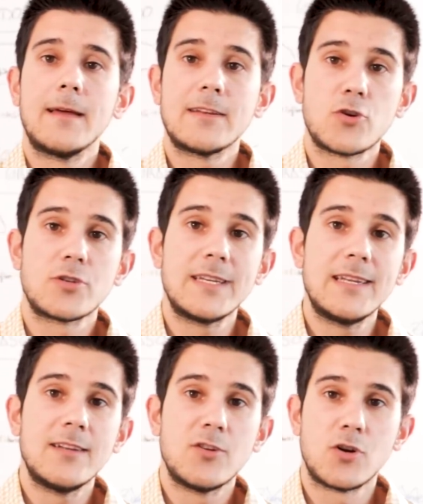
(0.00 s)

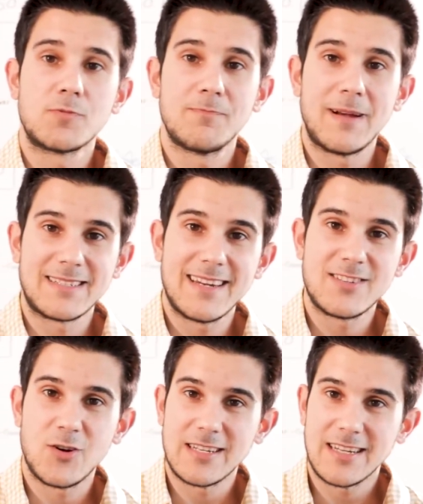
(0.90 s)
However, don't overdo
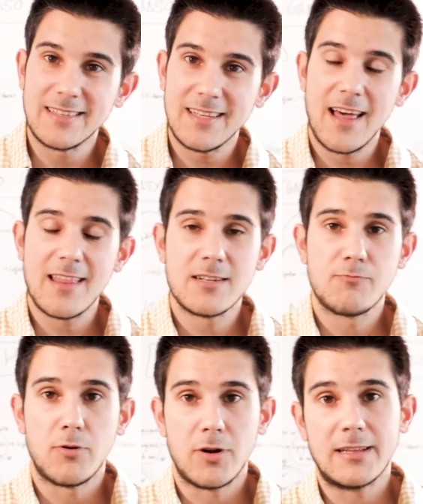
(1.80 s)
it with the
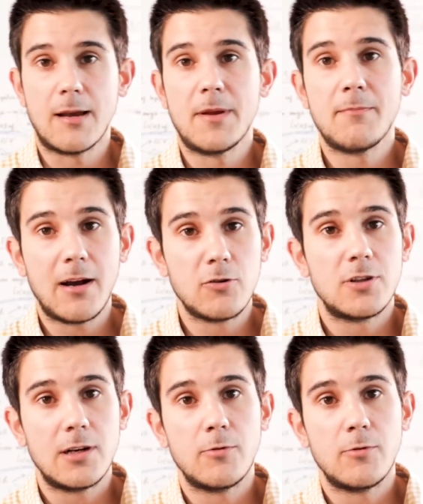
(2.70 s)
quantities because it will also